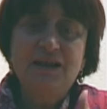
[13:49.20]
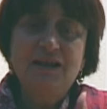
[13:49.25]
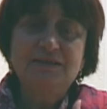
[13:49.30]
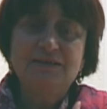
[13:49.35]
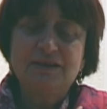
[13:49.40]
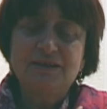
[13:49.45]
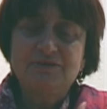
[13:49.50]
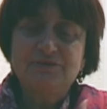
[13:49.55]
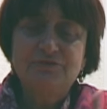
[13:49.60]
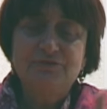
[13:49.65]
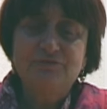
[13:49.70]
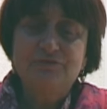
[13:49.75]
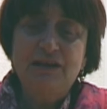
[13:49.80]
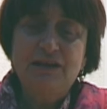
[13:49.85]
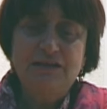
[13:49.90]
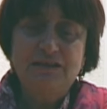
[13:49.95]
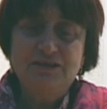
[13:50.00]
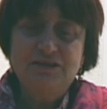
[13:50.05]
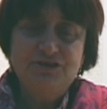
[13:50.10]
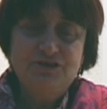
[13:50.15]
hat that
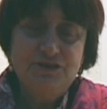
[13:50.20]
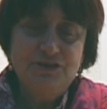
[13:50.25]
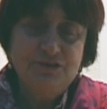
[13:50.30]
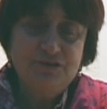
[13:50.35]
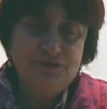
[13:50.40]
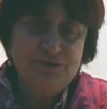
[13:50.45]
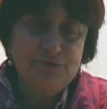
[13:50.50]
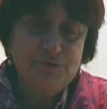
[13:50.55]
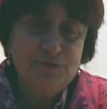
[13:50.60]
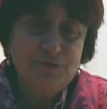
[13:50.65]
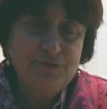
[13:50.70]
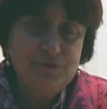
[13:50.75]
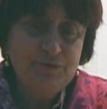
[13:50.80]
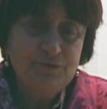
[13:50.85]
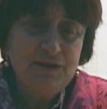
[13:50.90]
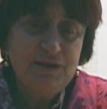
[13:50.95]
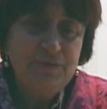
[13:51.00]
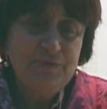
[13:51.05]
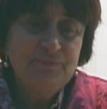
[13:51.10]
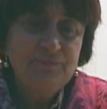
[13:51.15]
finally she throws
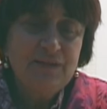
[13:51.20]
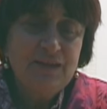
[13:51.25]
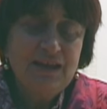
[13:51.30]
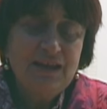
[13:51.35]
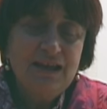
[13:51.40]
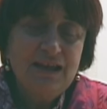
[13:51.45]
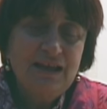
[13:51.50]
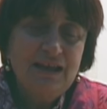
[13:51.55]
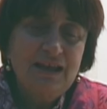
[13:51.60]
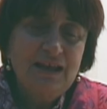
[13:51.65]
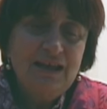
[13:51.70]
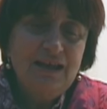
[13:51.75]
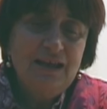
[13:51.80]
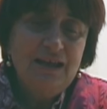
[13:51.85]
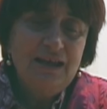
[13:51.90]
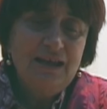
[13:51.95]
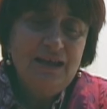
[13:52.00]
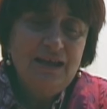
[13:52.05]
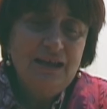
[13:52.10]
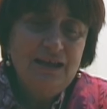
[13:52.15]
away.
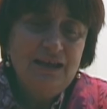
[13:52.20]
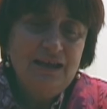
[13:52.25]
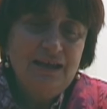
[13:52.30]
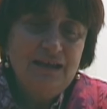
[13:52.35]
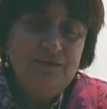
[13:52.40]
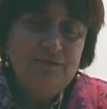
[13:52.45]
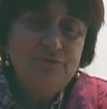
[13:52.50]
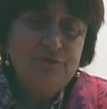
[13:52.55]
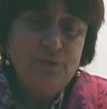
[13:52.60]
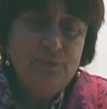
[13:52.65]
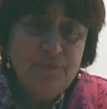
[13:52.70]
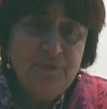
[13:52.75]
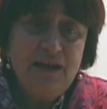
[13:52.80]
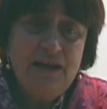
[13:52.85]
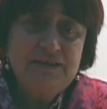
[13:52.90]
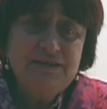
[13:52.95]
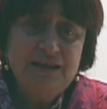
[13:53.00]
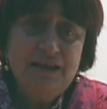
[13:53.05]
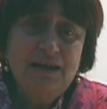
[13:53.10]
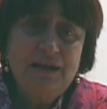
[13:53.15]
From
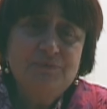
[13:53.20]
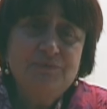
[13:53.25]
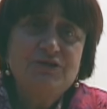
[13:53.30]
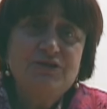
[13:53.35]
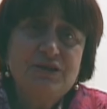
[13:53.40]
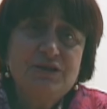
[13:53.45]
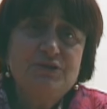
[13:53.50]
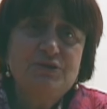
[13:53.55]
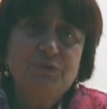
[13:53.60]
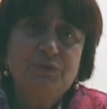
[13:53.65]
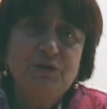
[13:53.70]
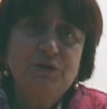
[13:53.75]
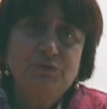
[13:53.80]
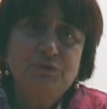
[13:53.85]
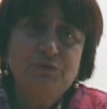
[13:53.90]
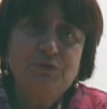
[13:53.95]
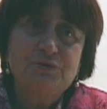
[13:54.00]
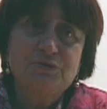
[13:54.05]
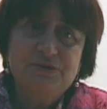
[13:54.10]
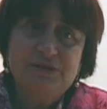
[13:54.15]
that time, she's the one
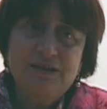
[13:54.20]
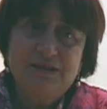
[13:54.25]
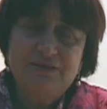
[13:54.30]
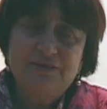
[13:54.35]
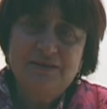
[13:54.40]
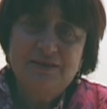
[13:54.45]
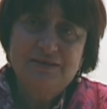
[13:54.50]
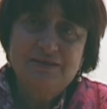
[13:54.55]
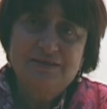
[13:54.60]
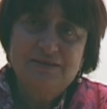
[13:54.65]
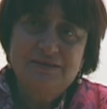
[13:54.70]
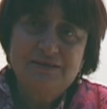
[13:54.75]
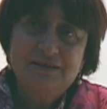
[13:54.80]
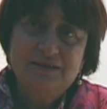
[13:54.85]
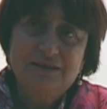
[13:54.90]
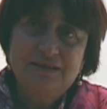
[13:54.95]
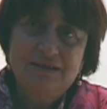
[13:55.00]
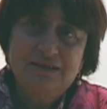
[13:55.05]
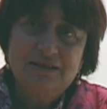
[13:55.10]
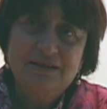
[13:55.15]
who looks at things.
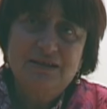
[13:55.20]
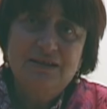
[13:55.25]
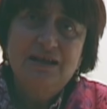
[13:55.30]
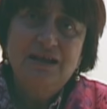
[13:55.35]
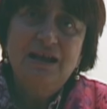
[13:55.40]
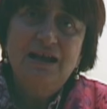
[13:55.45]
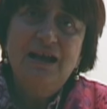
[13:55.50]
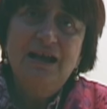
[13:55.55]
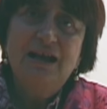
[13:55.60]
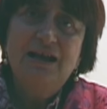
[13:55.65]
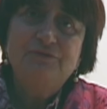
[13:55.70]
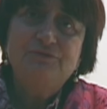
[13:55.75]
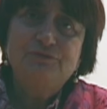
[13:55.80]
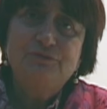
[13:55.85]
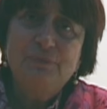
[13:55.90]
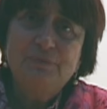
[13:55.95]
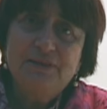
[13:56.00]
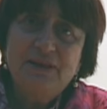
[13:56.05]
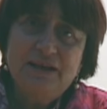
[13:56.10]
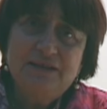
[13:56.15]
And
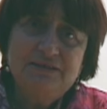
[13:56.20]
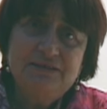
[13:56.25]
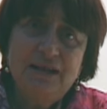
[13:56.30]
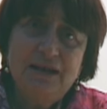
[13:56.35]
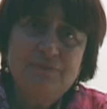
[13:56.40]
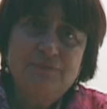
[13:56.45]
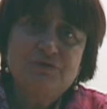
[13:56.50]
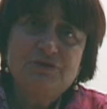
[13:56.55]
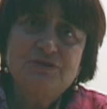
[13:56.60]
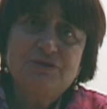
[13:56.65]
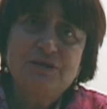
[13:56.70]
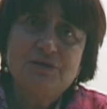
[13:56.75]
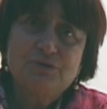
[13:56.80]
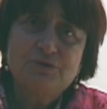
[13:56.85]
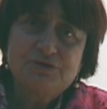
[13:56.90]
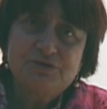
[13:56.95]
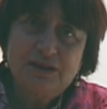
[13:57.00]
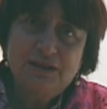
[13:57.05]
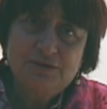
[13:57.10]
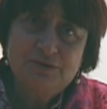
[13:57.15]
from that time, she
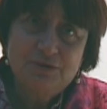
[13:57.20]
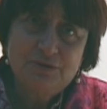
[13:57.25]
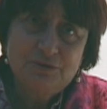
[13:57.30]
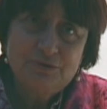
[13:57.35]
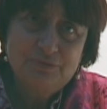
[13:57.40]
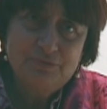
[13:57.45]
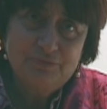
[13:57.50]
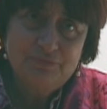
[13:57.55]
looks at the